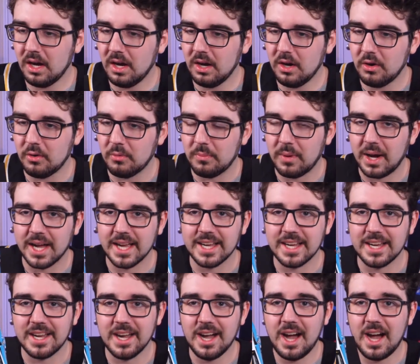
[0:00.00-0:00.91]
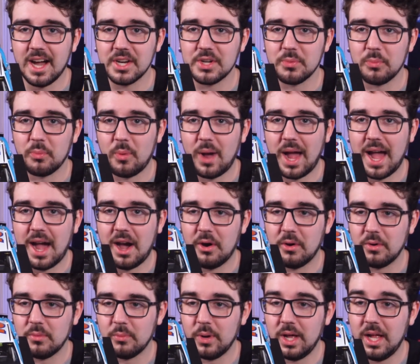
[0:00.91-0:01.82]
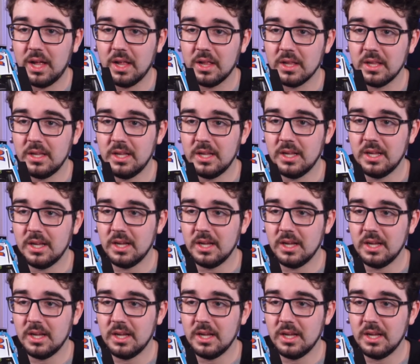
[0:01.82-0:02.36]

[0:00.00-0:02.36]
Oh my gosh, wow. Well,